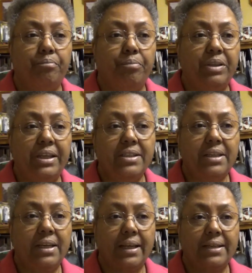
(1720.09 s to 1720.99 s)
But
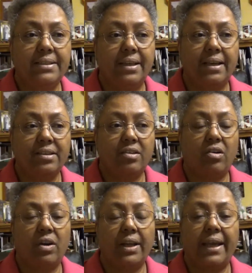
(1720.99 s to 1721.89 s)
yesterday, like I said, I
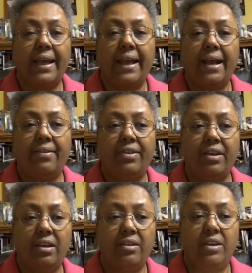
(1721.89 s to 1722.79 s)
saw it,
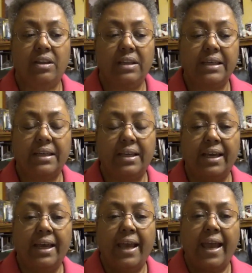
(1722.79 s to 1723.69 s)
the link,
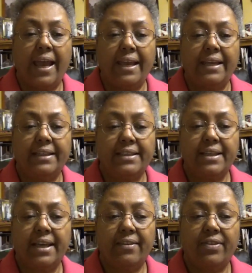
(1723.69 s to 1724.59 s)
and it
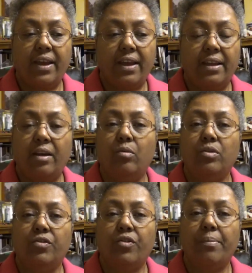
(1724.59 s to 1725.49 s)
said that it
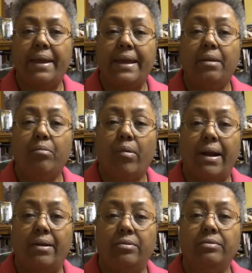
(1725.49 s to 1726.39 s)
was from Anne
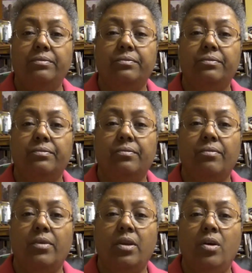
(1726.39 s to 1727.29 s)
Brown,
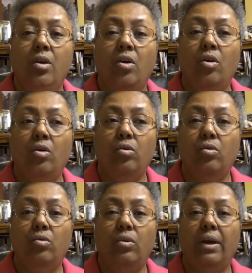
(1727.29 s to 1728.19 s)

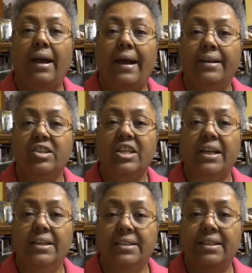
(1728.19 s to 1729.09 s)
who I understand
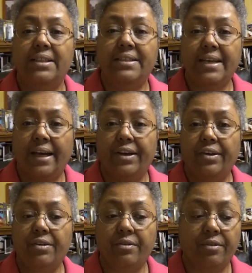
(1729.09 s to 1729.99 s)
is the designer